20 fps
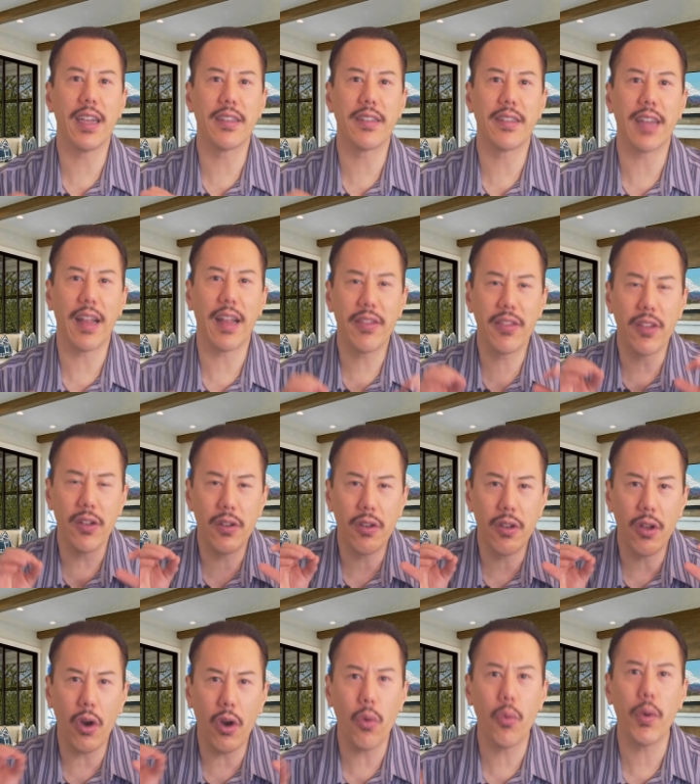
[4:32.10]
is that the
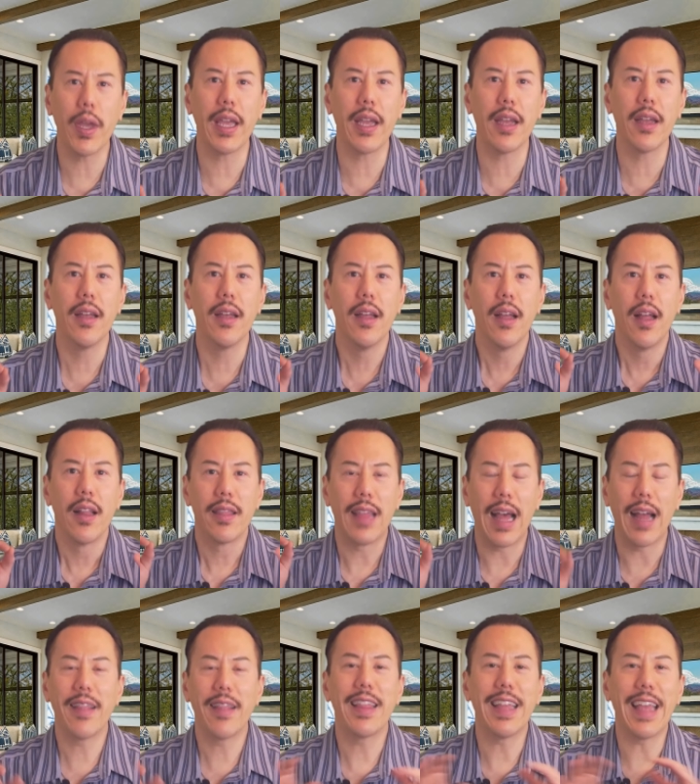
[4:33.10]
knowing
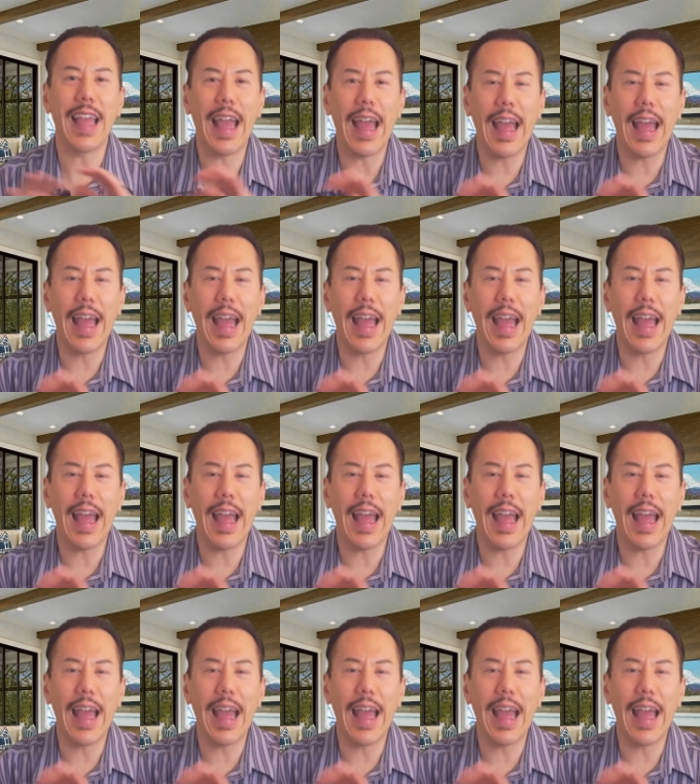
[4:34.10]
that the